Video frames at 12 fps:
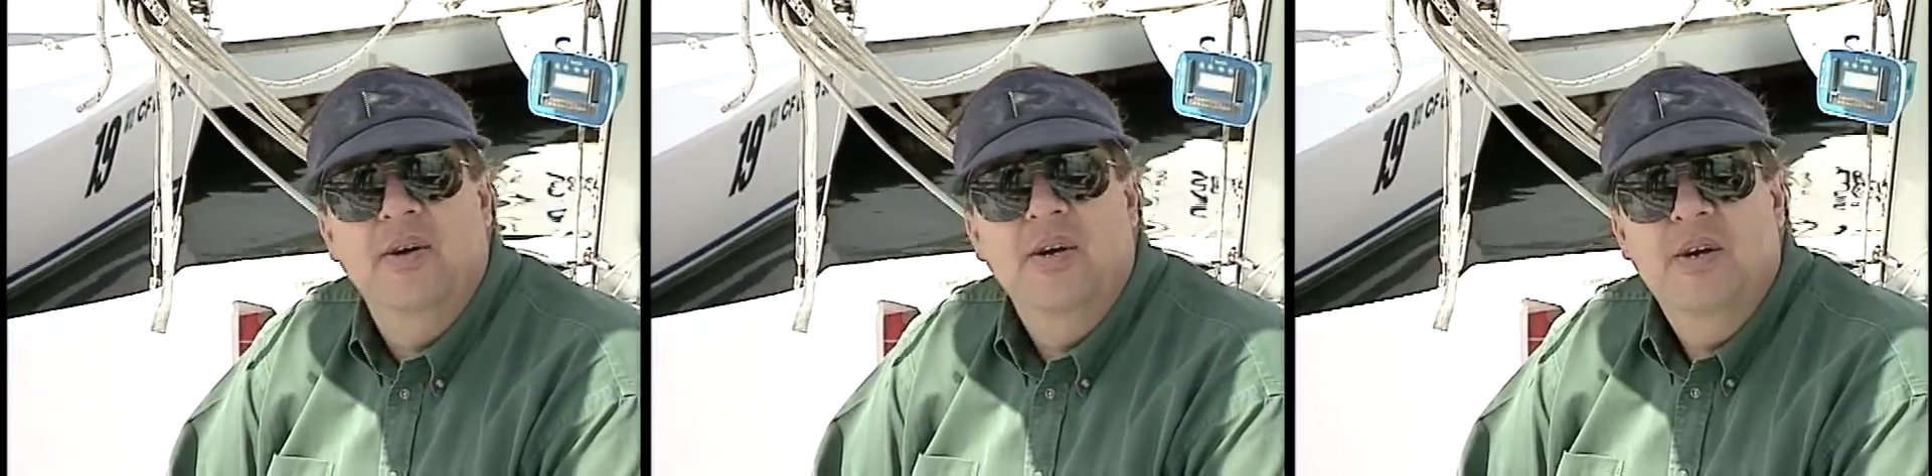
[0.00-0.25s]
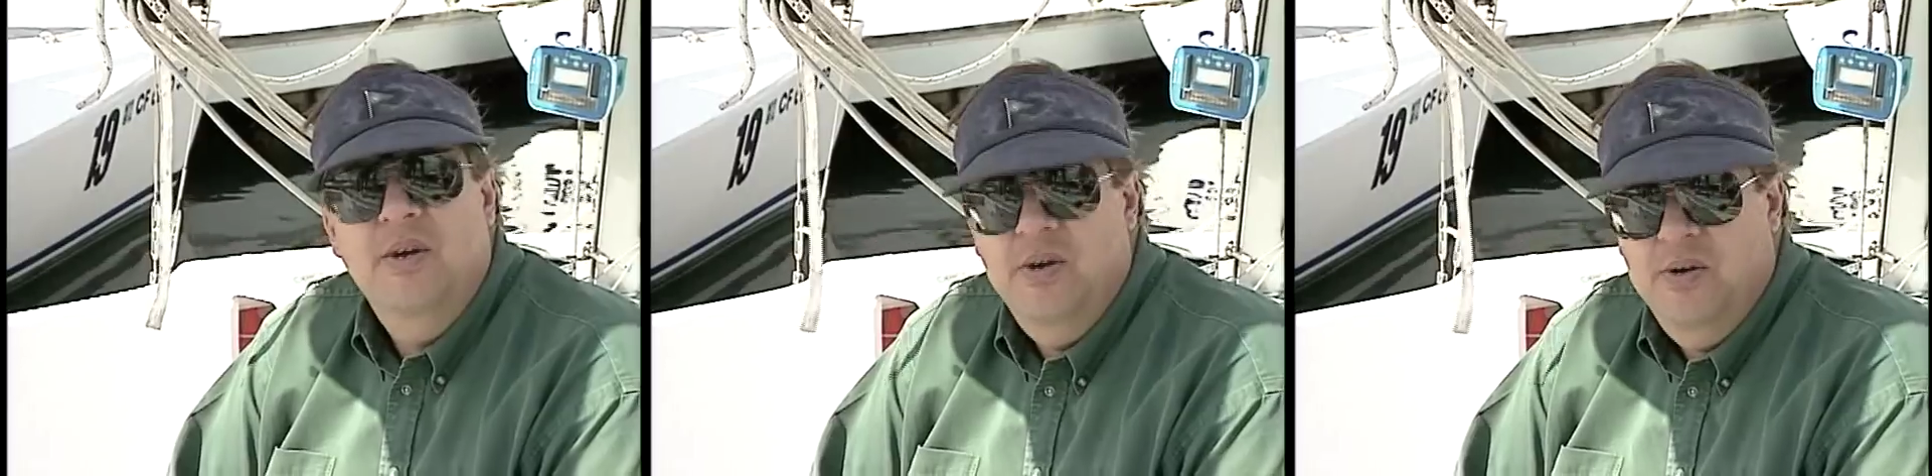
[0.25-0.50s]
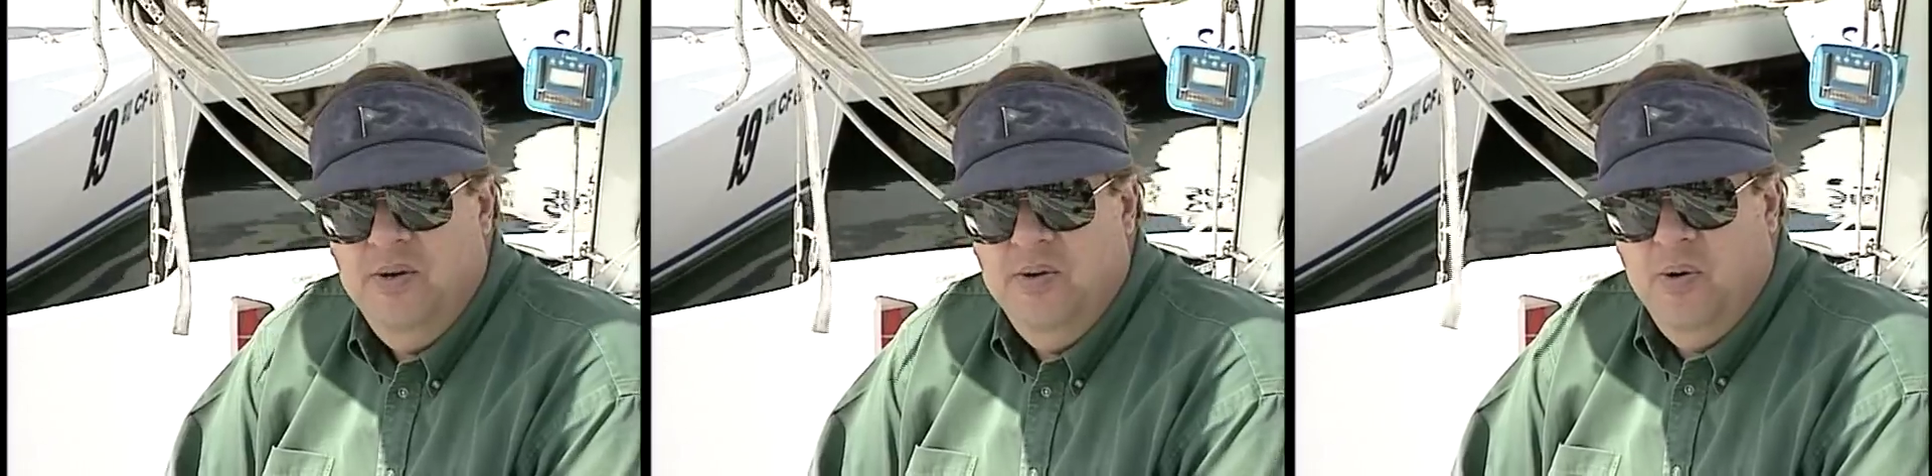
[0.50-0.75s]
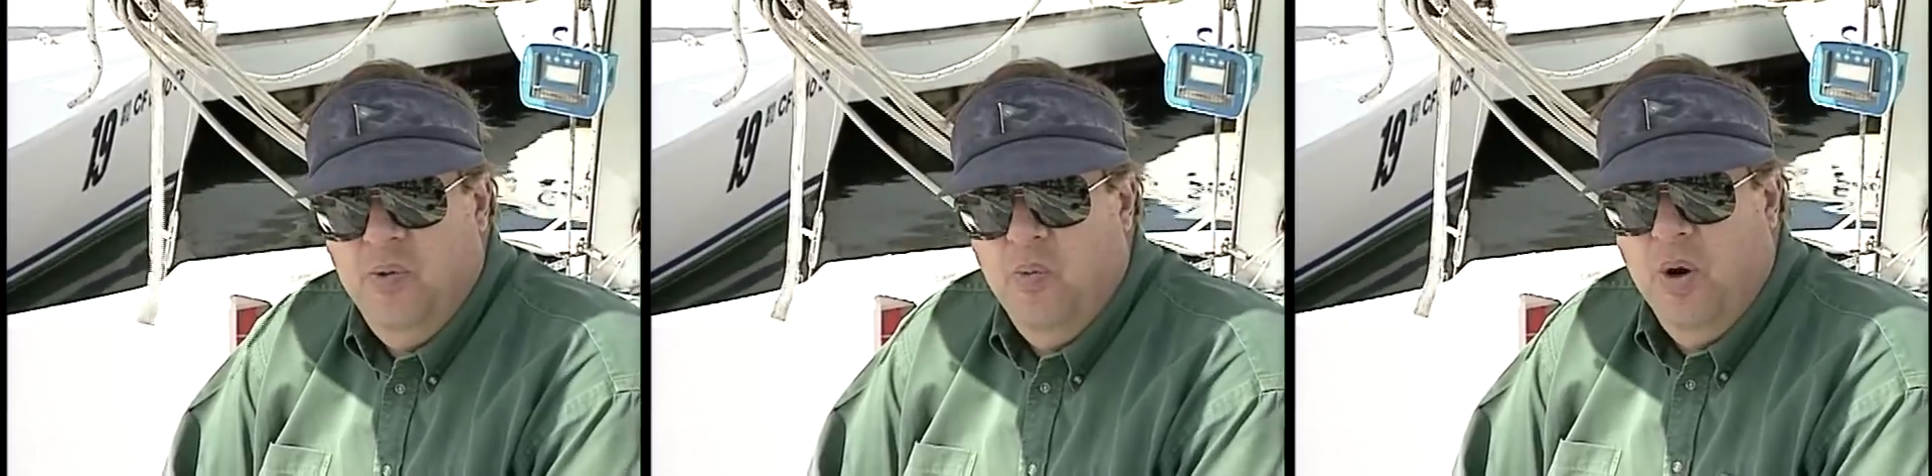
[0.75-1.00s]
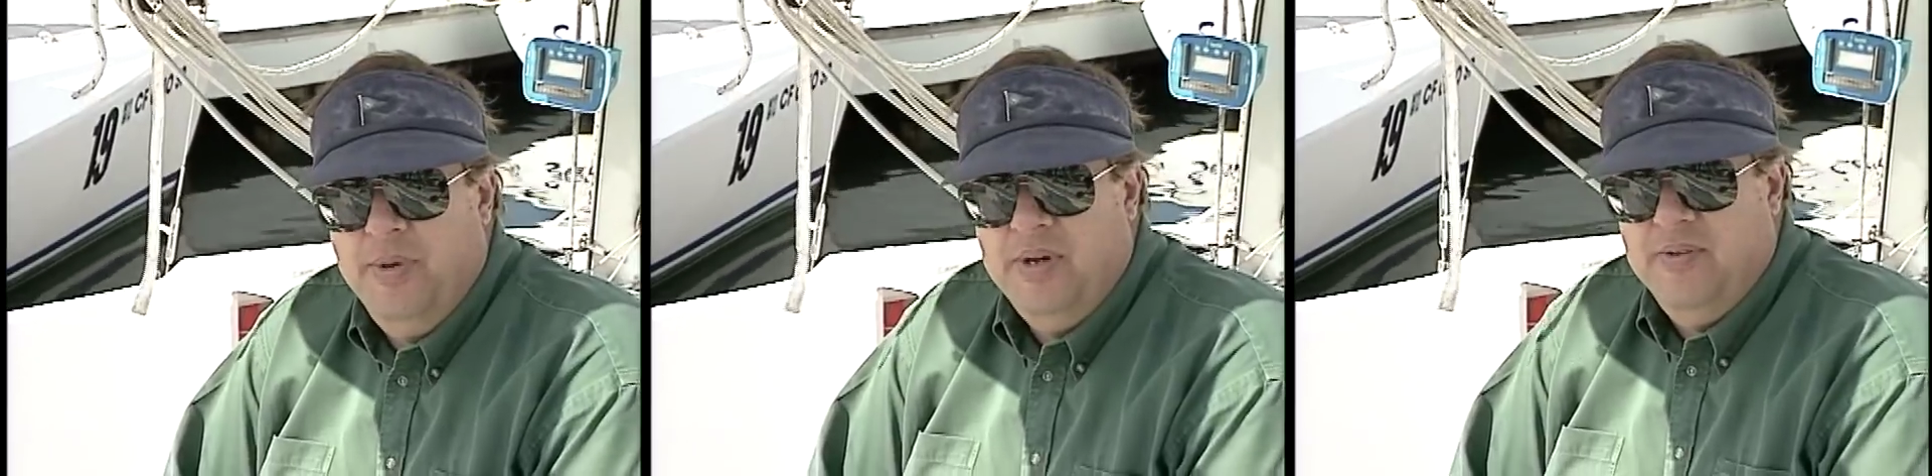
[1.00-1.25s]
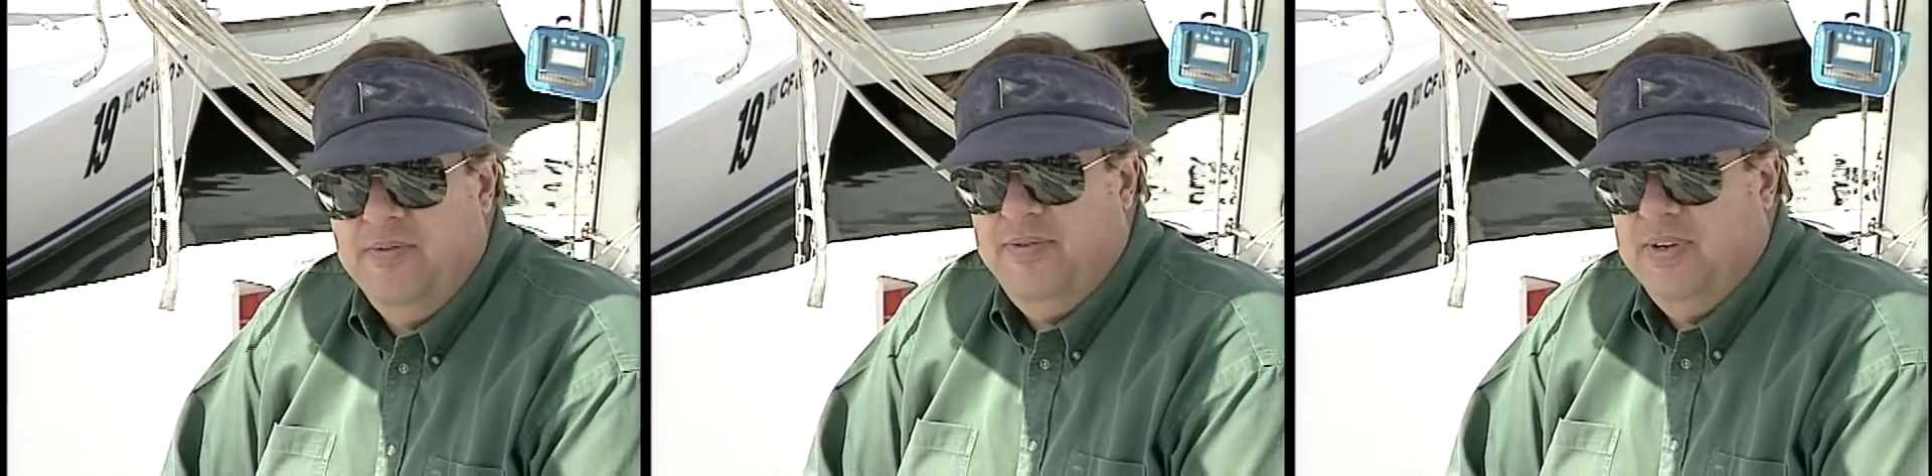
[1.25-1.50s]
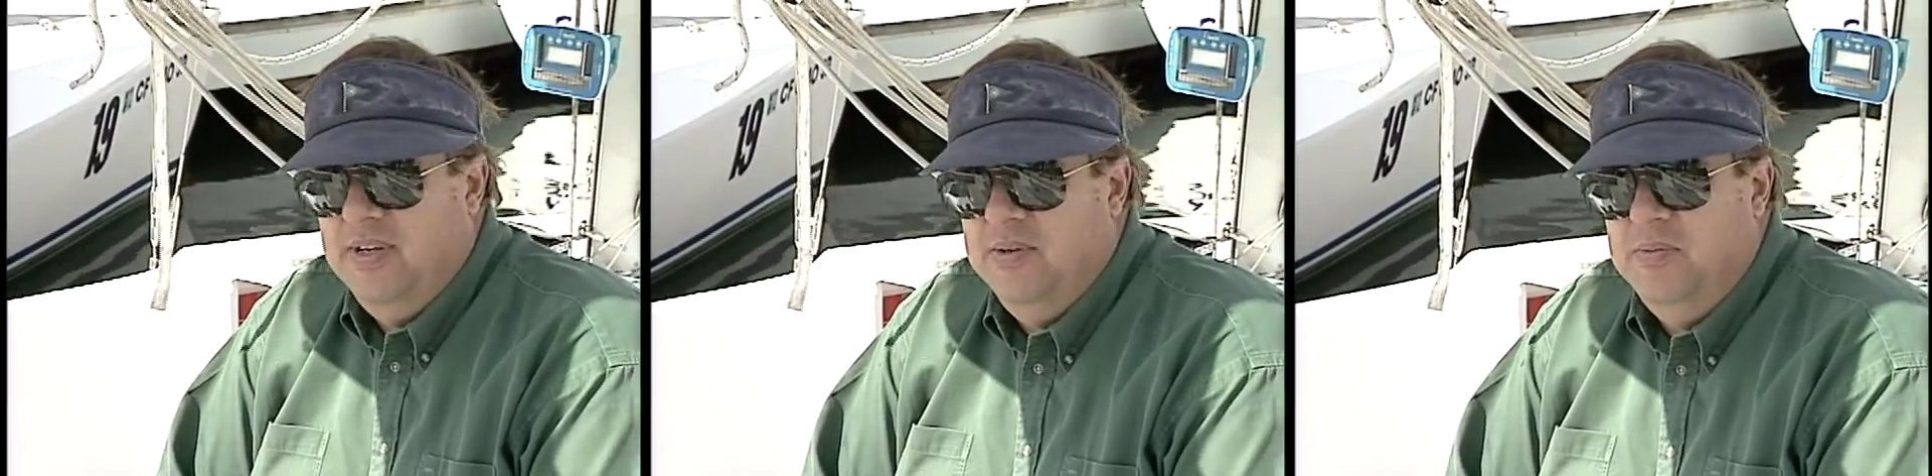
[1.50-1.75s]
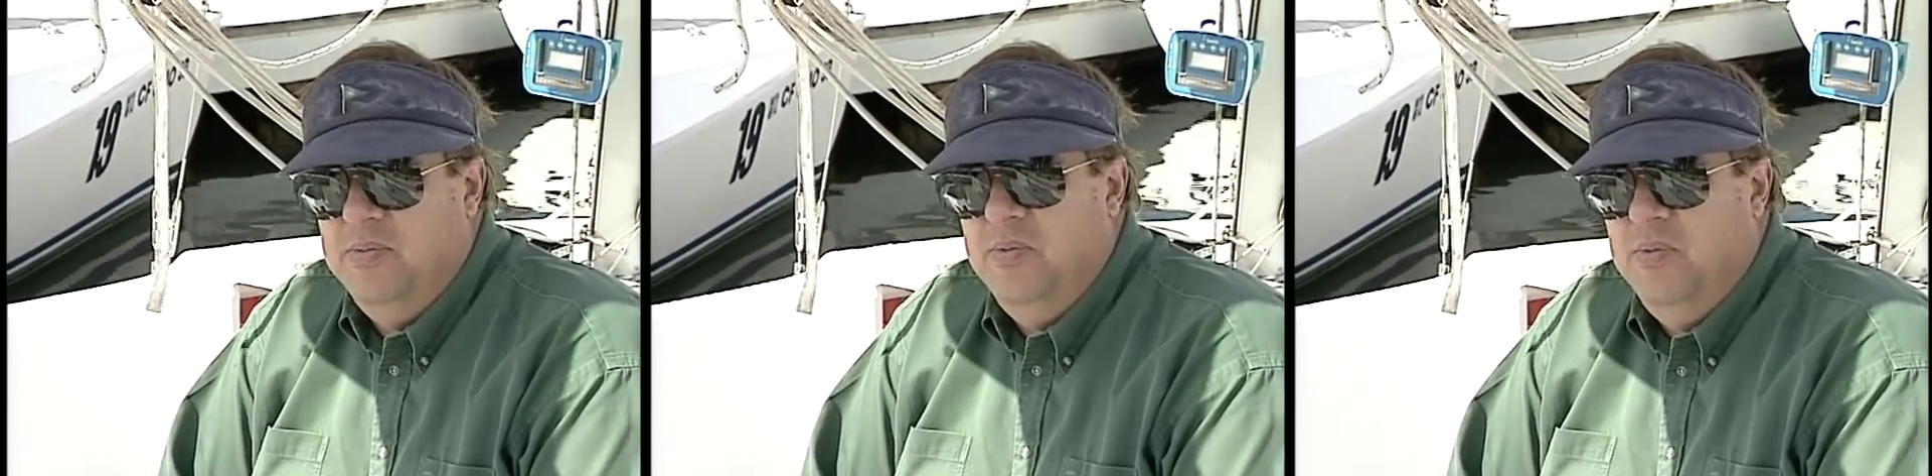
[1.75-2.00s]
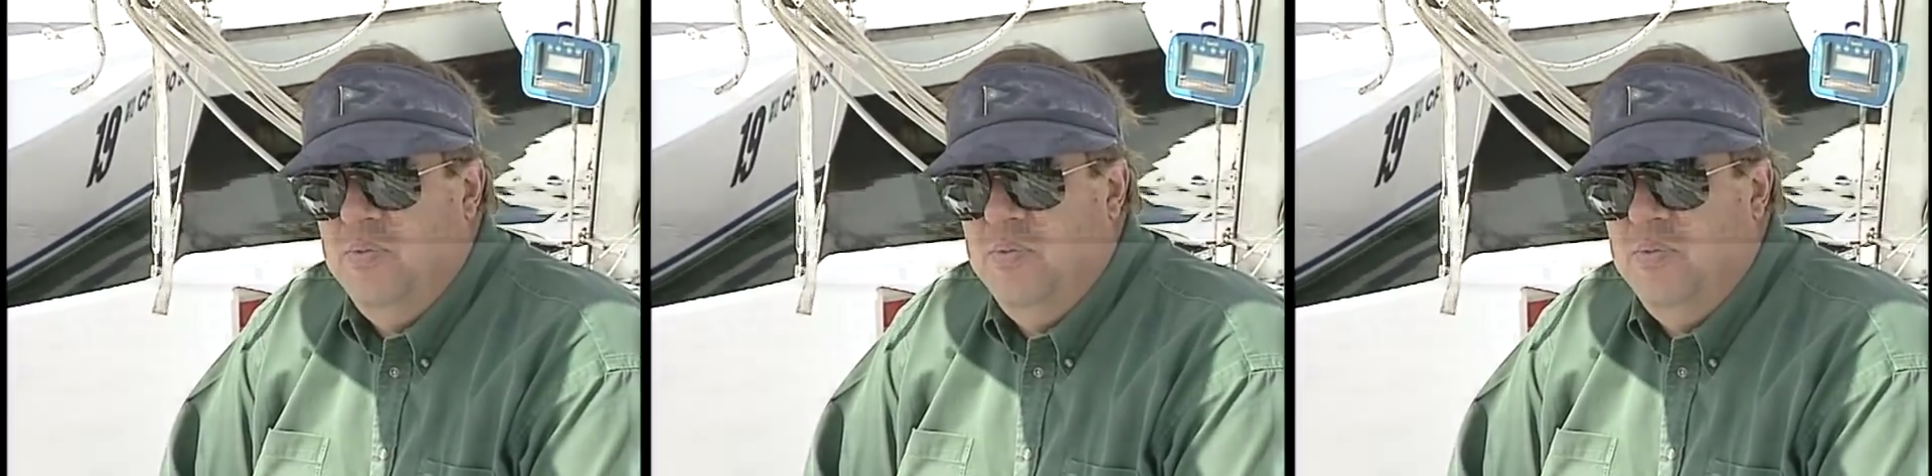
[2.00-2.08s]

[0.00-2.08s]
a woman of uh,